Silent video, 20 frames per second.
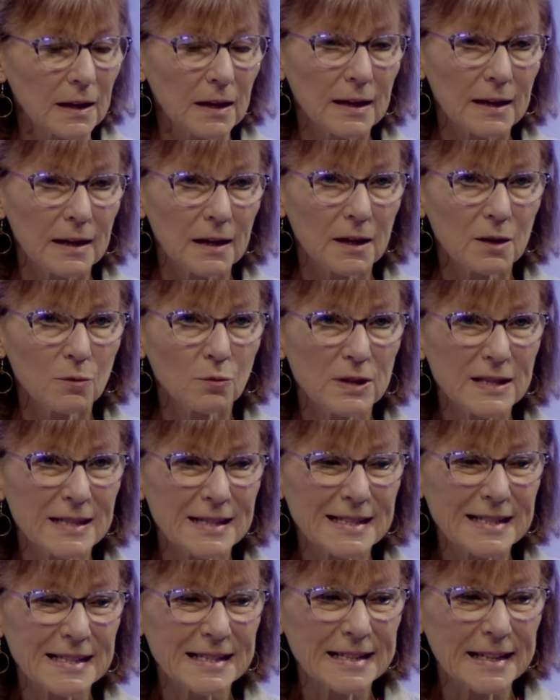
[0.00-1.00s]
He was
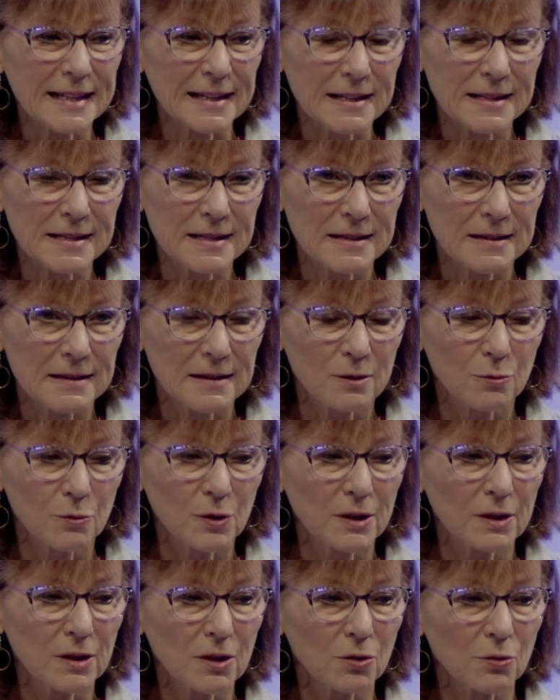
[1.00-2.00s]
6
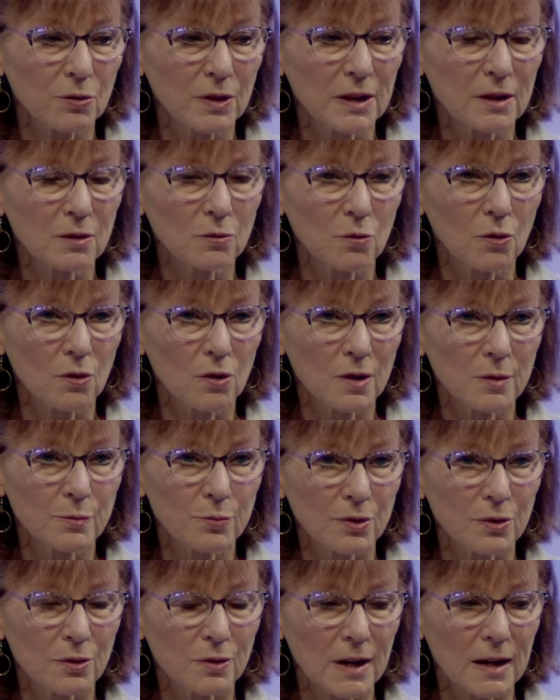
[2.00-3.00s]
when the Korean War
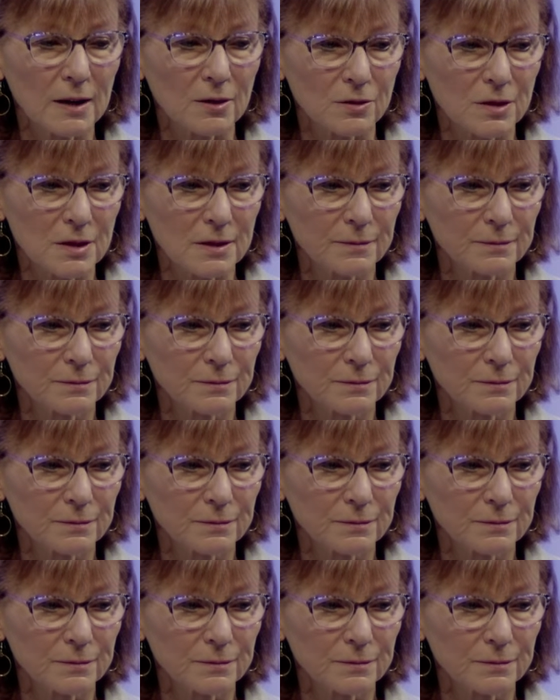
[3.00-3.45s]
broke out.